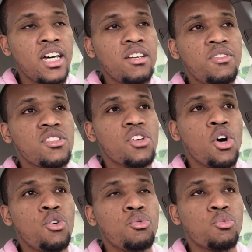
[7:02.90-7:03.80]
of his
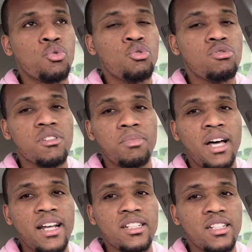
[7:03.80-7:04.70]
own rules
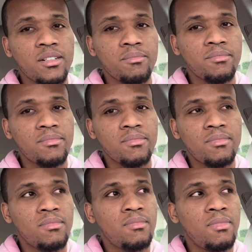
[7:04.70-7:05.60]
apply to him?
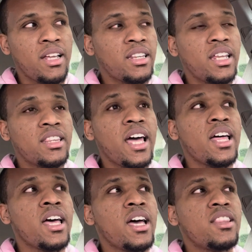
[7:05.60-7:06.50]
Like,
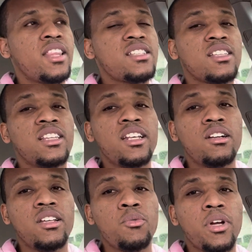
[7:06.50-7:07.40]
that's
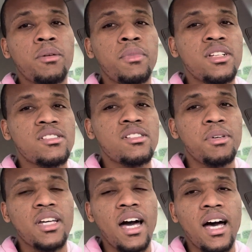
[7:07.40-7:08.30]
literally what it means to
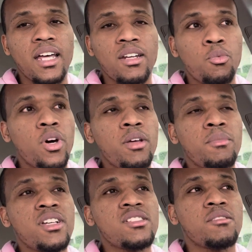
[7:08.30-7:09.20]
be God. What it
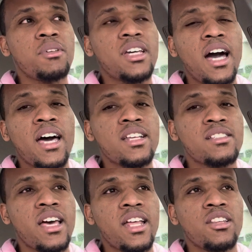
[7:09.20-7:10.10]
means to be God is
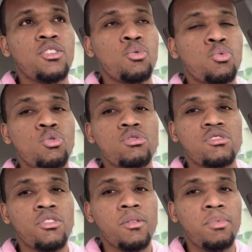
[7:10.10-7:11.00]
that the rules
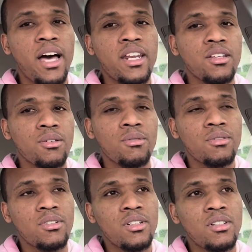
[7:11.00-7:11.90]
don't apply to you.
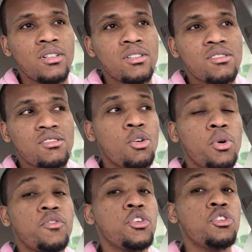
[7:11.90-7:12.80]
So
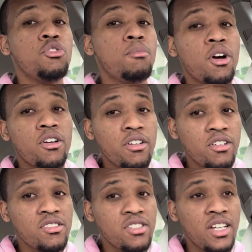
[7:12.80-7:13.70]
if you murder
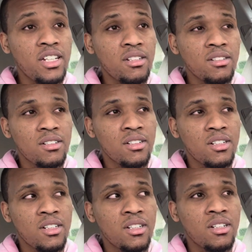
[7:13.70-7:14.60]
your son,
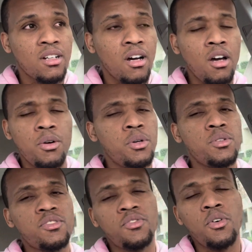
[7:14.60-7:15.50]
it
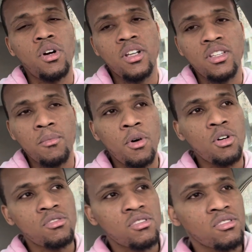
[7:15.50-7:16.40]
was
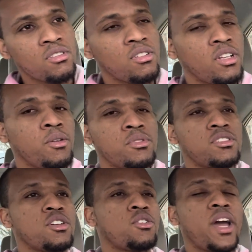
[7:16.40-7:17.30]

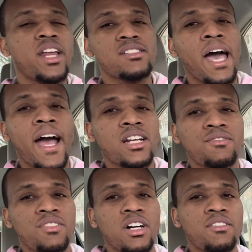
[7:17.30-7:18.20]
the greatest act
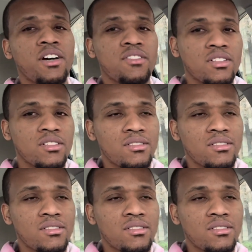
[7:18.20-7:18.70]
of love ever.